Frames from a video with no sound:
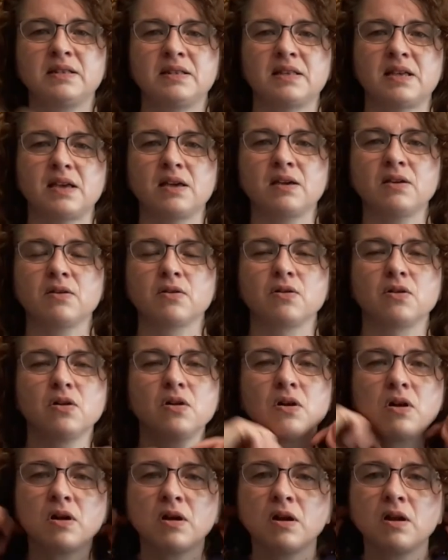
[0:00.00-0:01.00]
Tengo
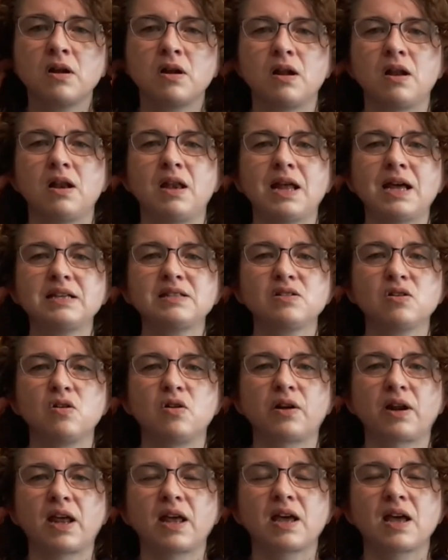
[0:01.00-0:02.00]
las
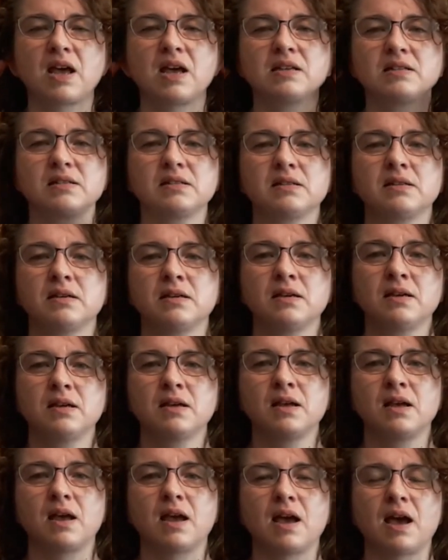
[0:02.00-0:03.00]
orejas
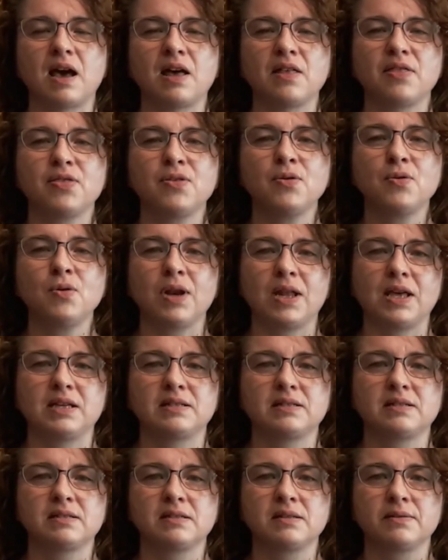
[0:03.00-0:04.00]

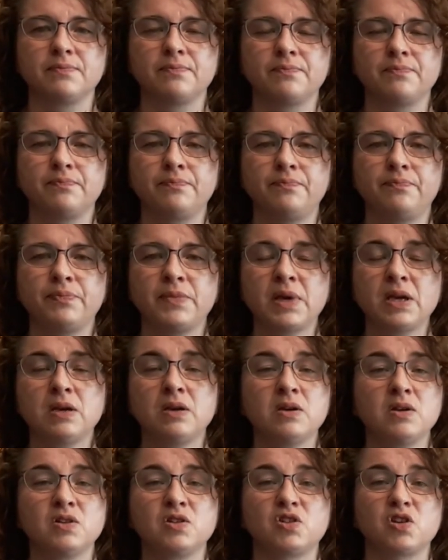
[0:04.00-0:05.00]
azules.
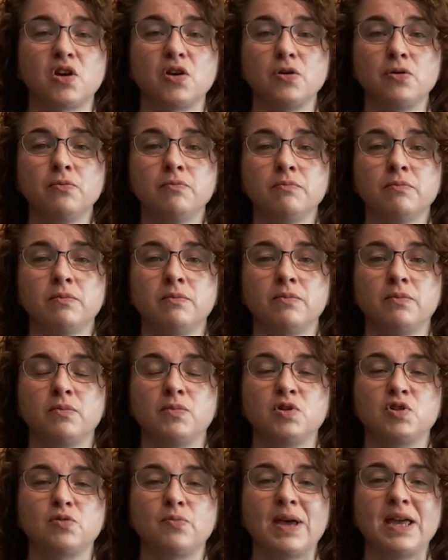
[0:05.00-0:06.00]
So
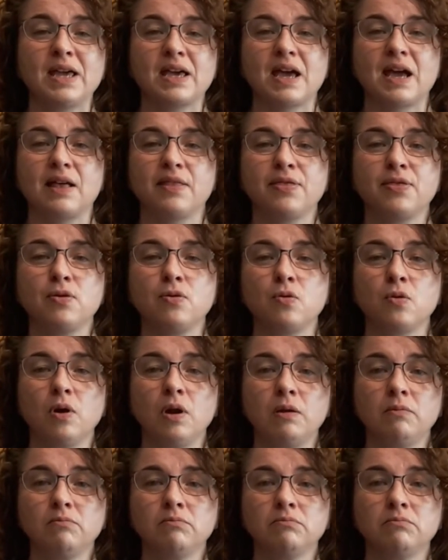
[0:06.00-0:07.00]
to make
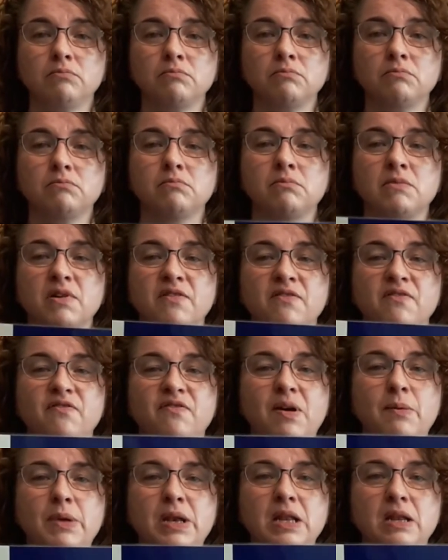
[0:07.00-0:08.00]
azul
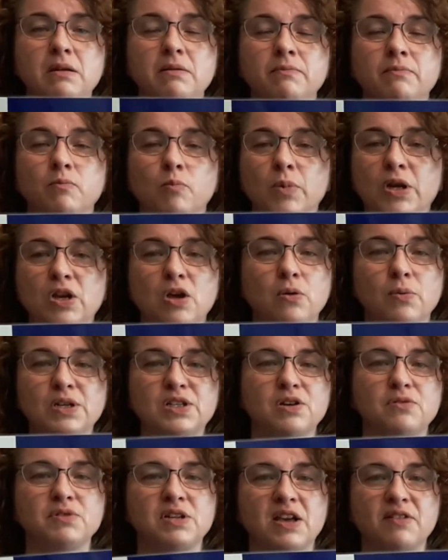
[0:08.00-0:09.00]
feminine, we know we
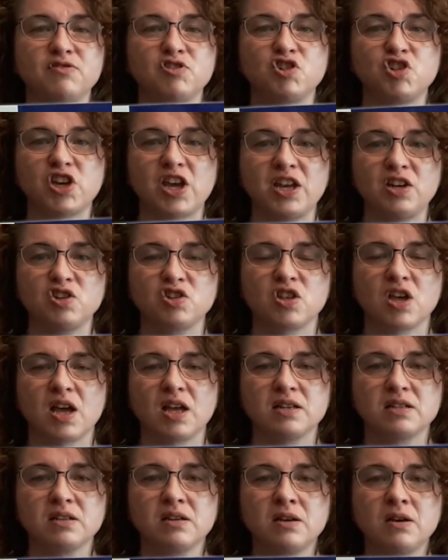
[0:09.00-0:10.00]
don't have to change that.